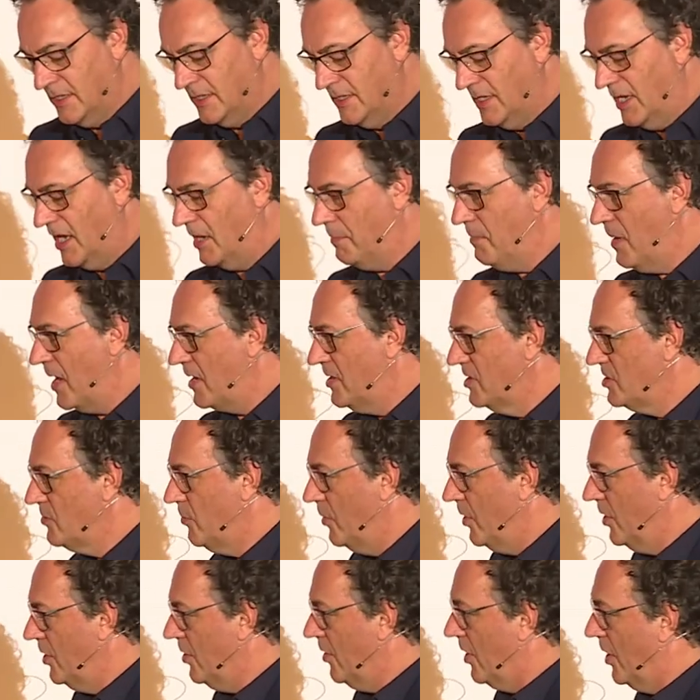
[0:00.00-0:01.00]
it matters where
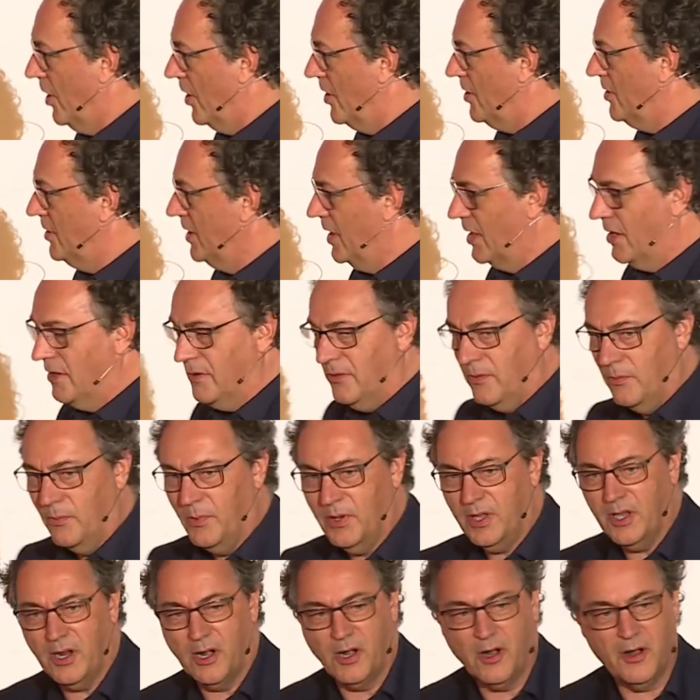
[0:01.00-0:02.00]
you are. You know, we
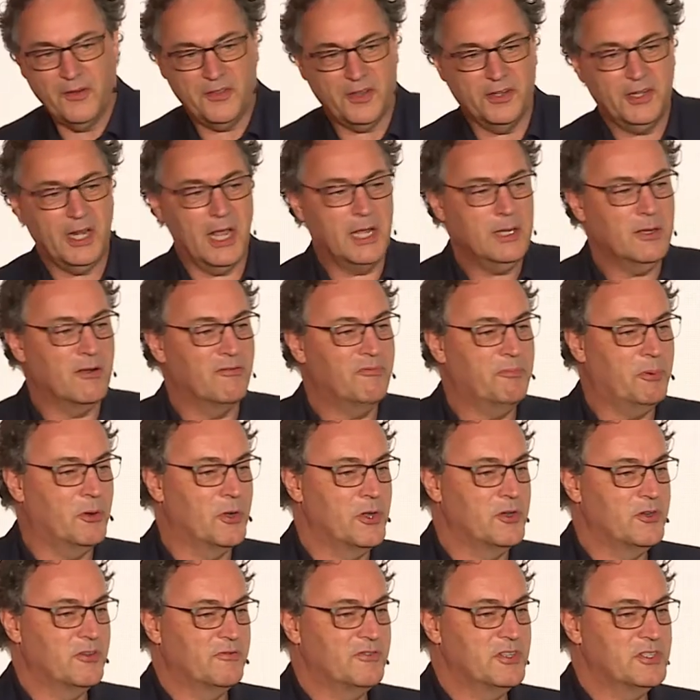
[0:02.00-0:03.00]
are at the takeoff
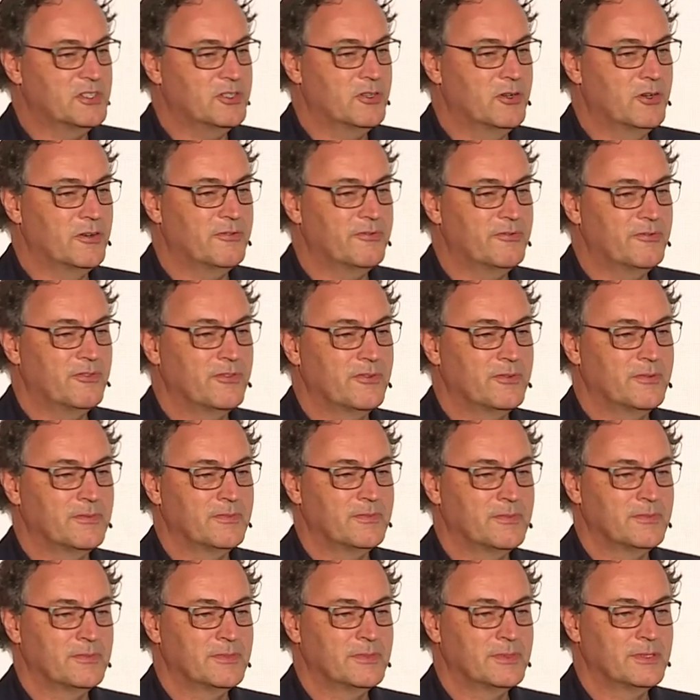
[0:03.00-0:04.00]
point of this curve.
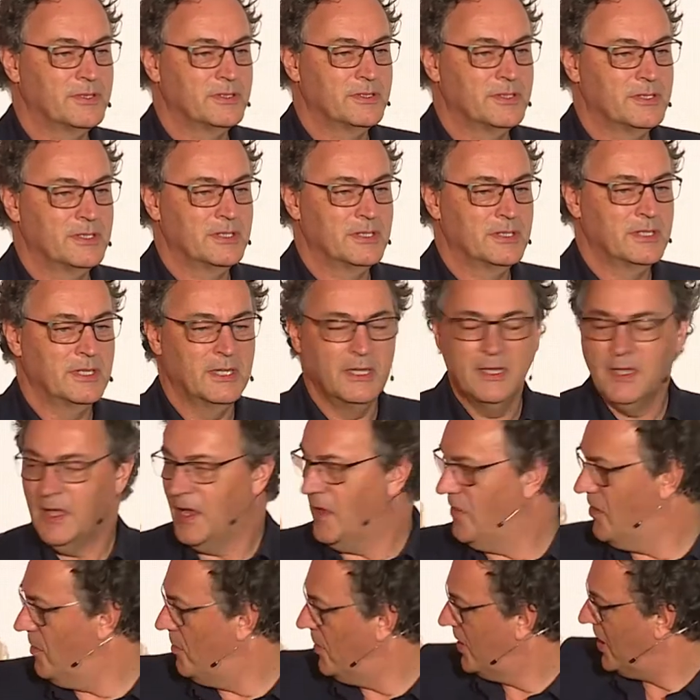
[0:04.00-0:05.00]
In
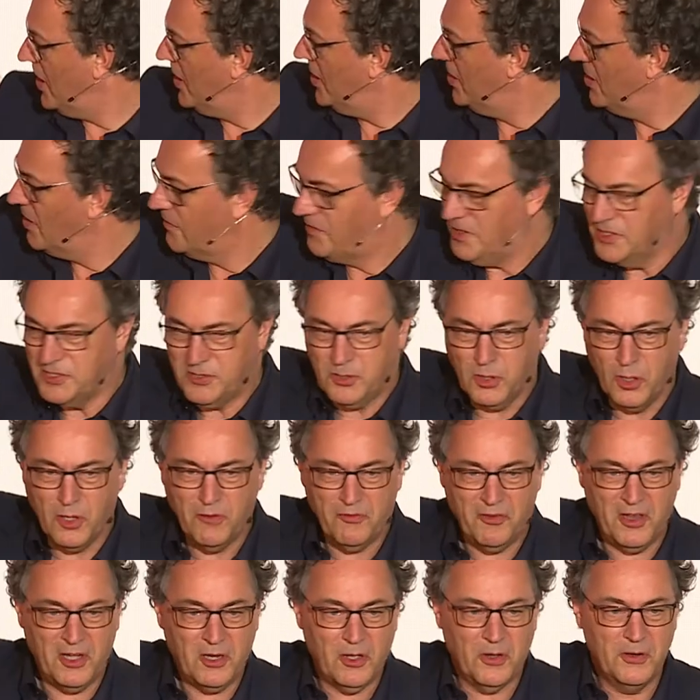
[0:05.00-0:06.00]
the beginning of this curve,
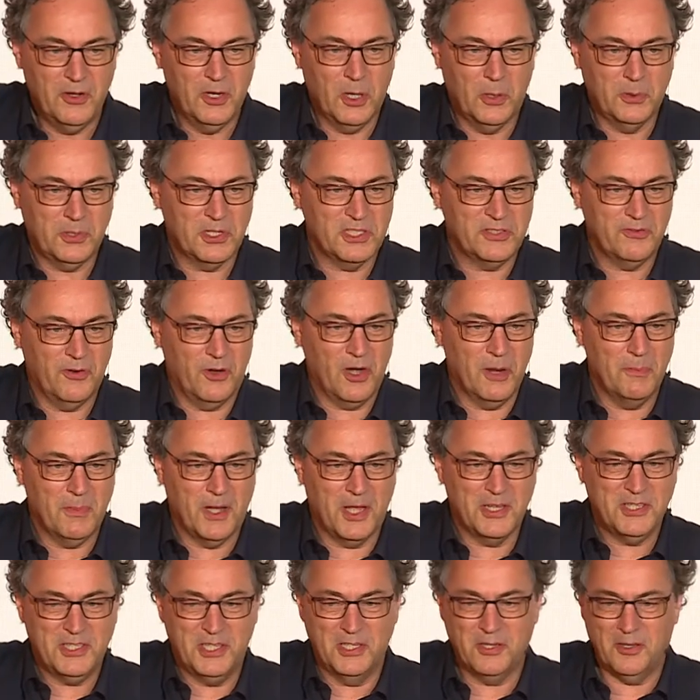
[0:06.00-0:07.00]
you don't notice very
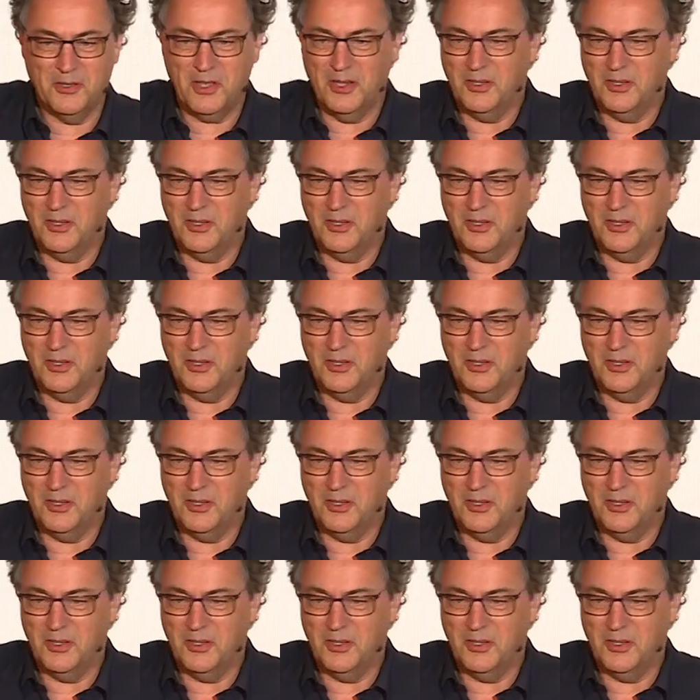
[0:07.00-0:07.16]
much. You know, you